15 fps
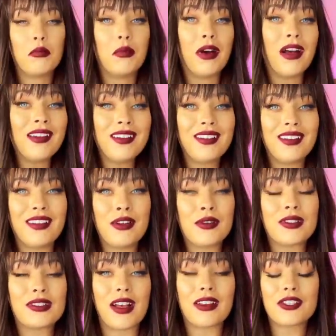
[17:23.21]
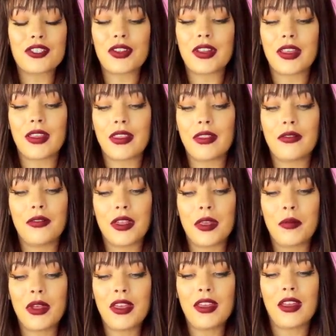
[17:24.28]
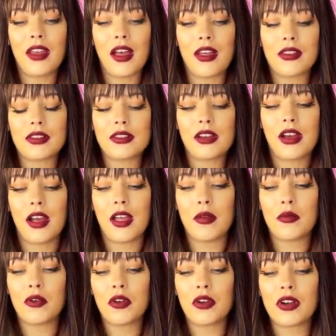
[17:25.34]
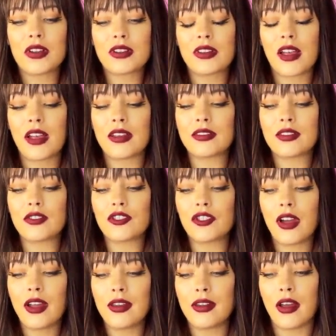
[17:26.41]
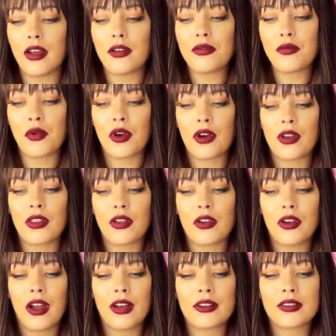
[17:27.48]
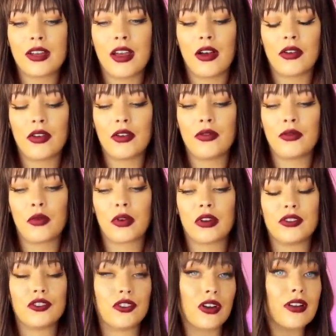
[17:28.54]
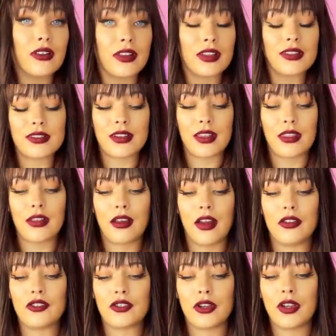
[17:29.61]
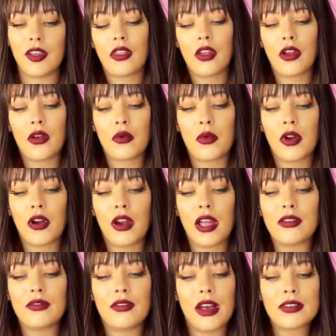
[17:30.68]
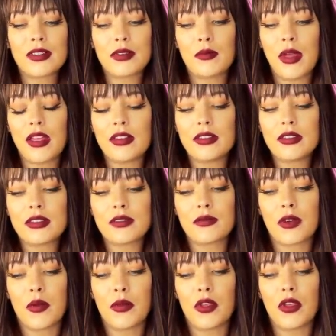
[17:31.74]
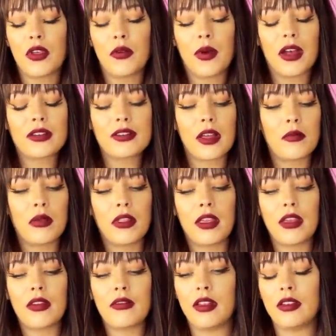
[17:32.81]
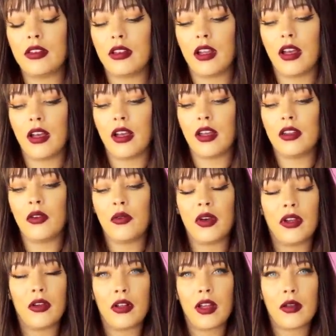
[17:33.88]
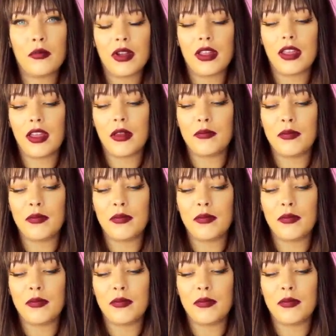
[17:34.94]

Biden, who was actually the VP at the time, time criticized China for the crackdown of foreign journalists in the country. There were investments from the US, I believe, in uh, an oil company in